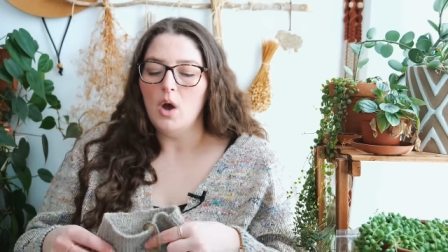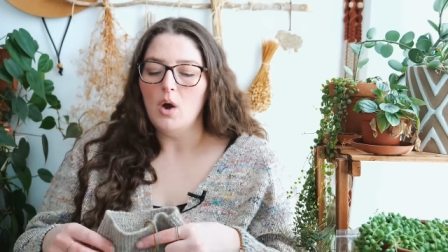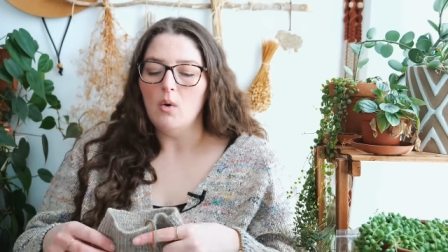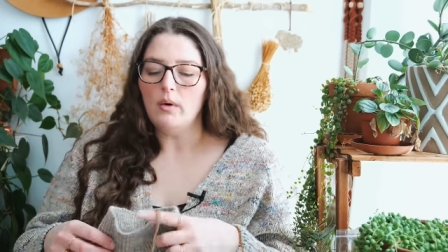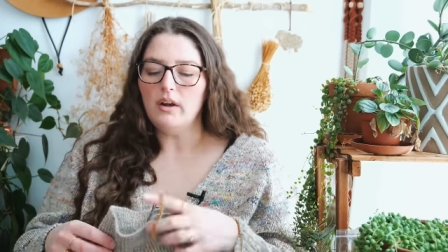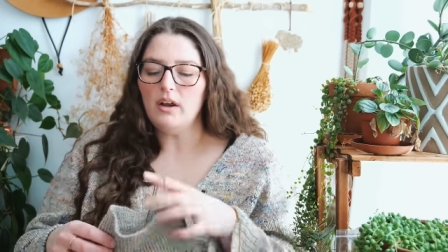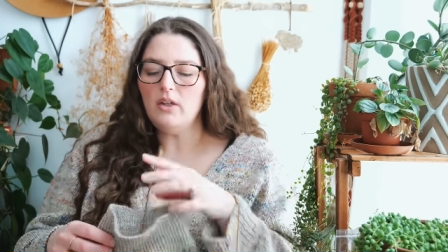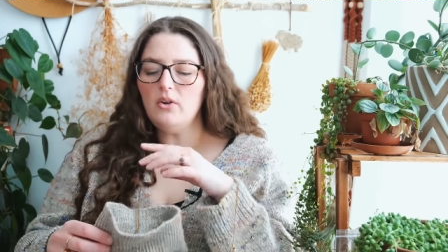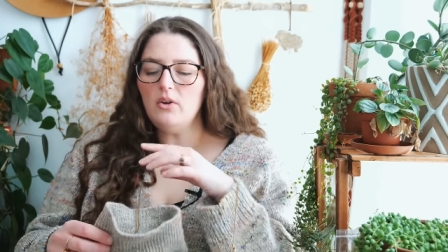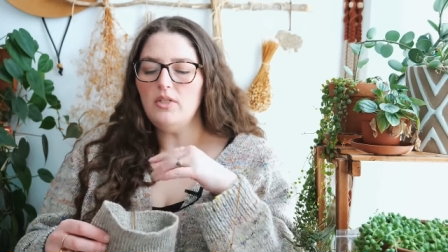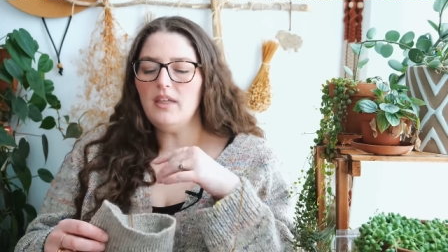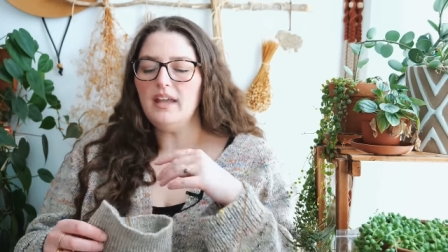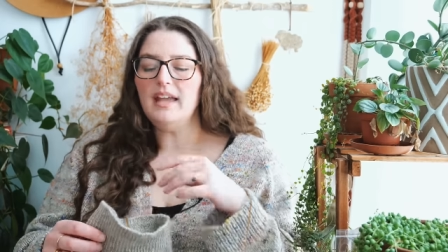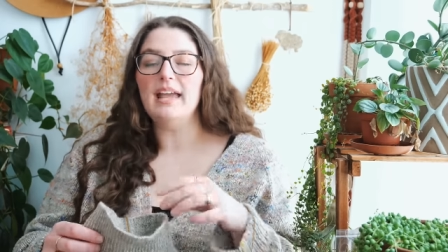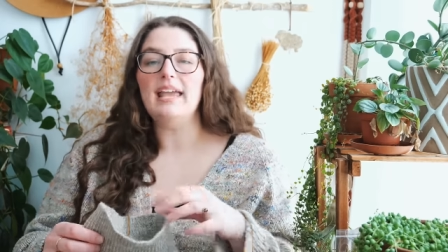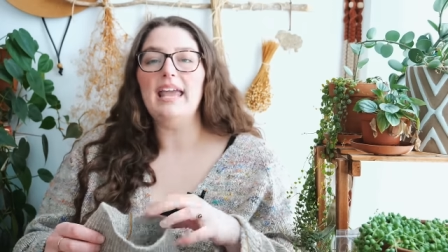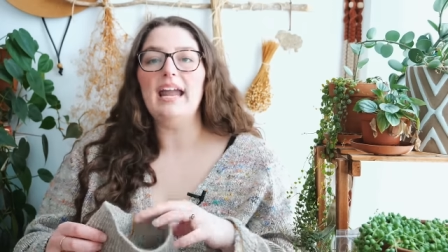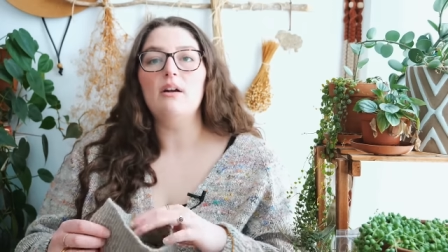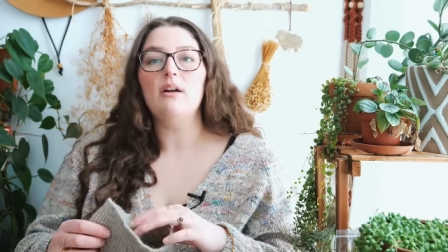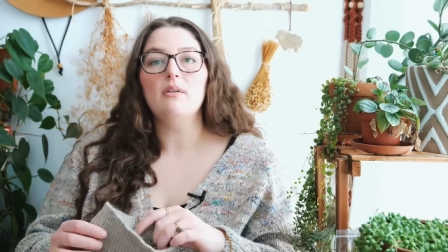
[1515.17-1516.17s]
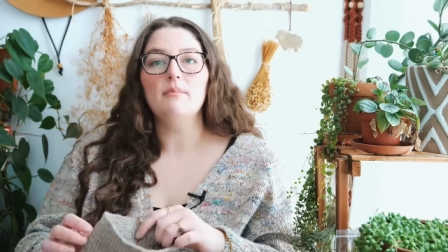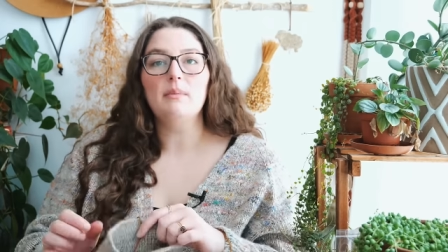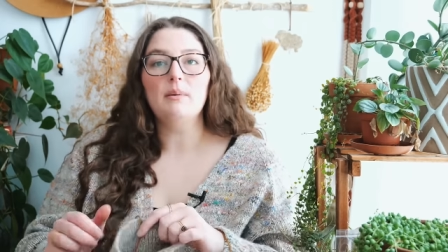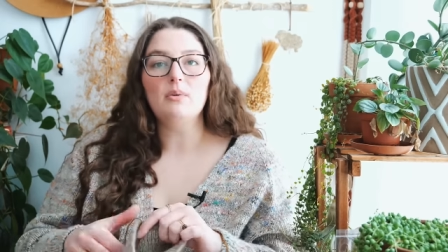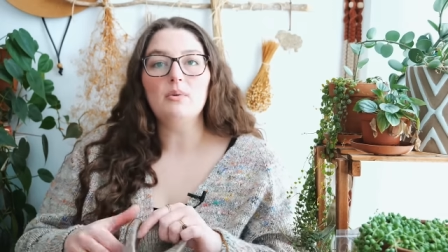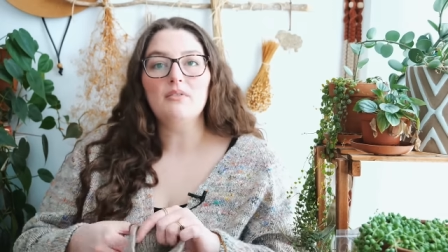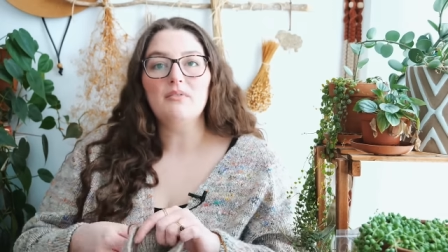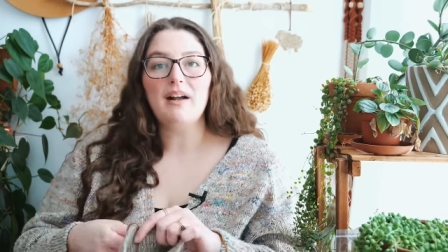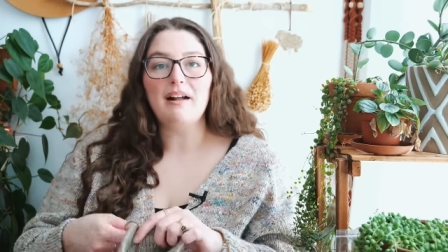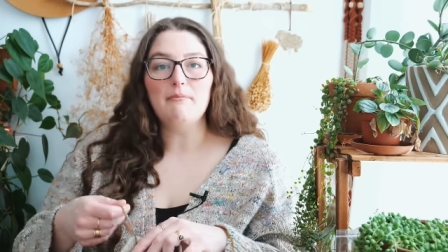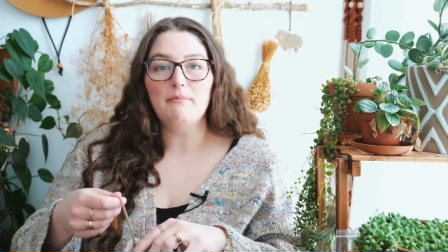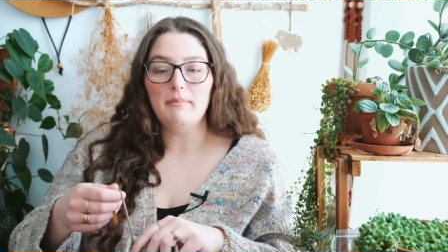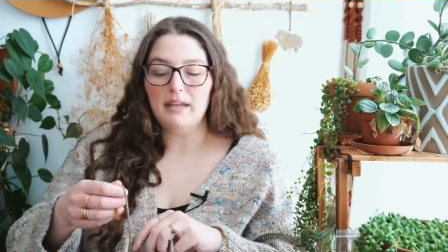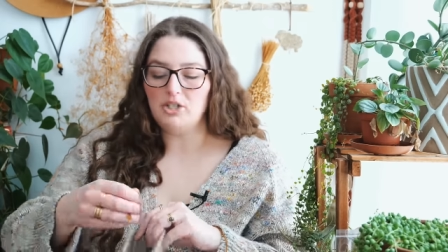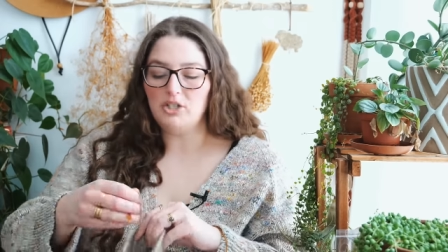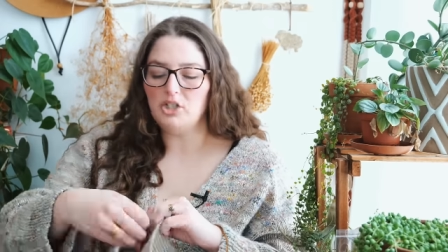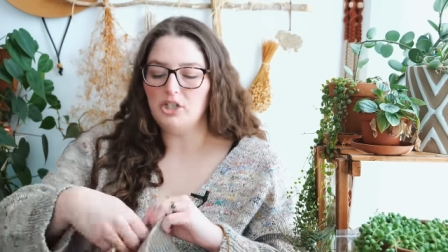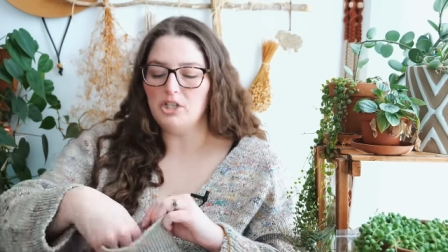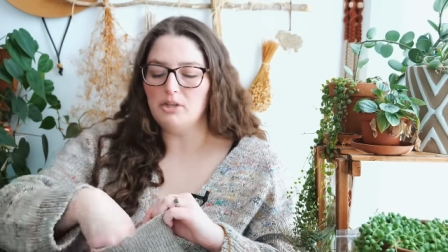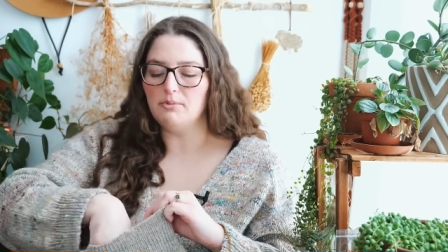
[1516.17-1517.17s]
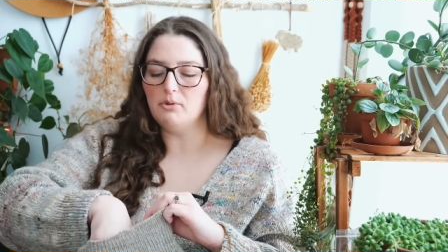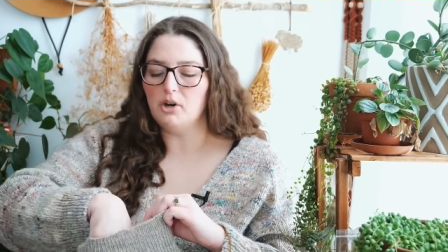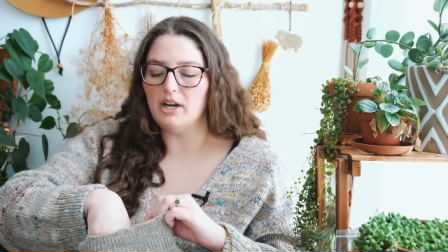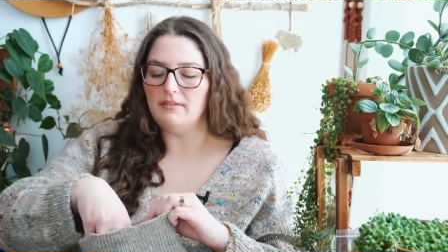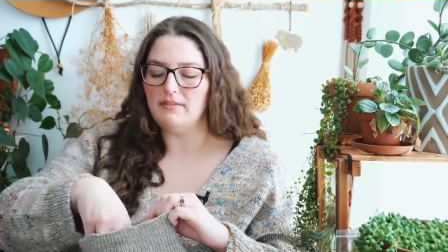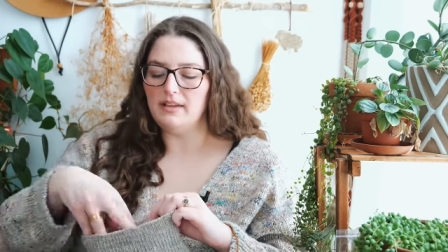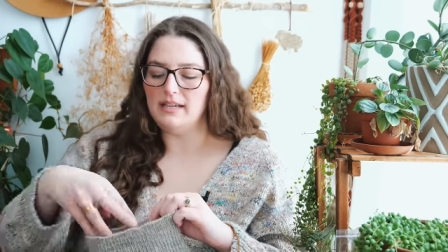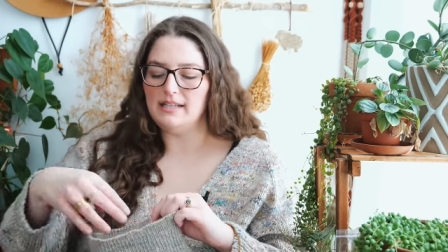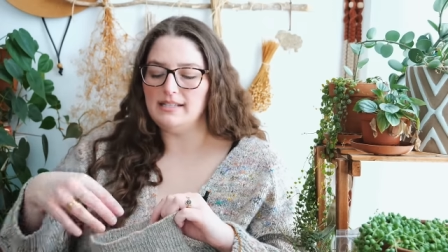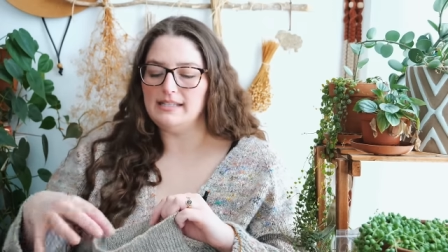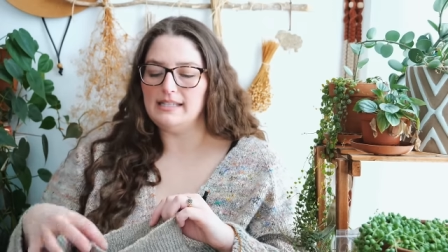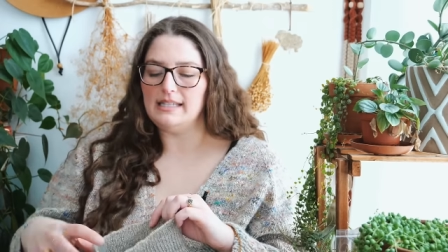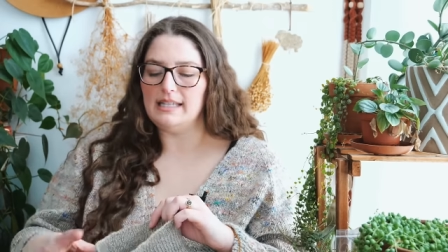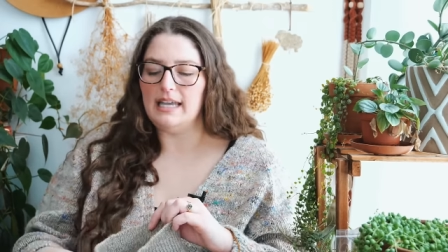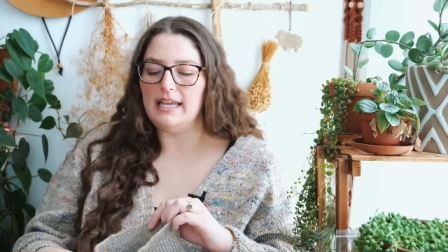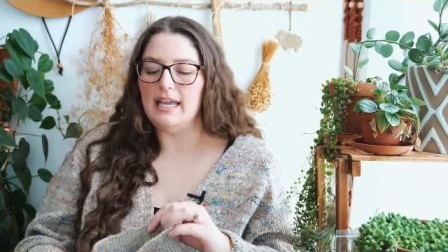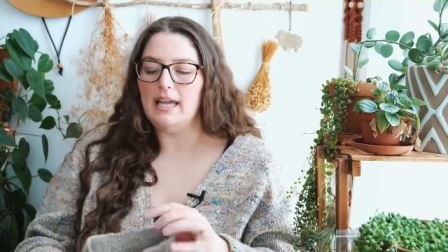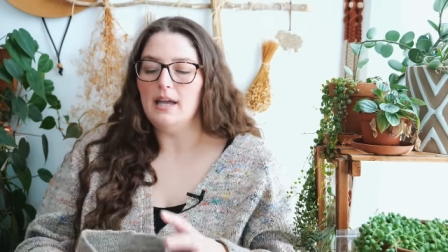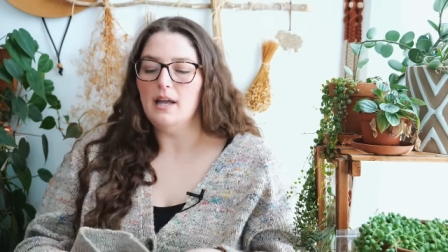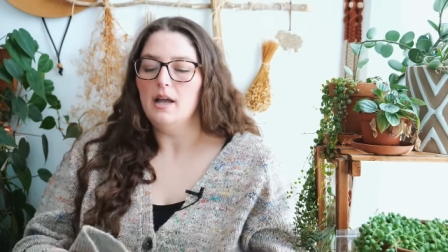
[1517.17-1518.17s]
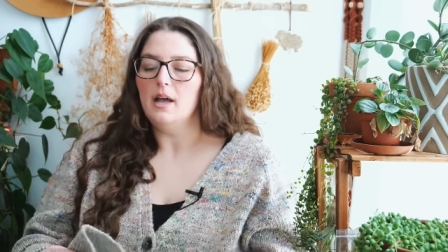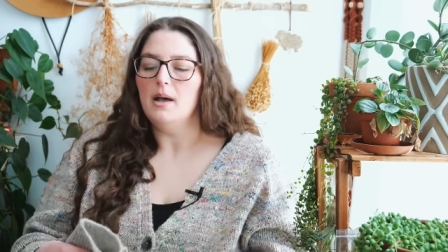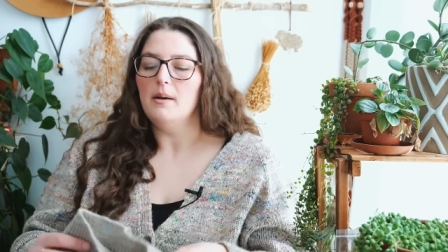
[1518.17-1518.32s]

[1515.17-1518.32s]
One other thing I can't remember if I've mentioned previously,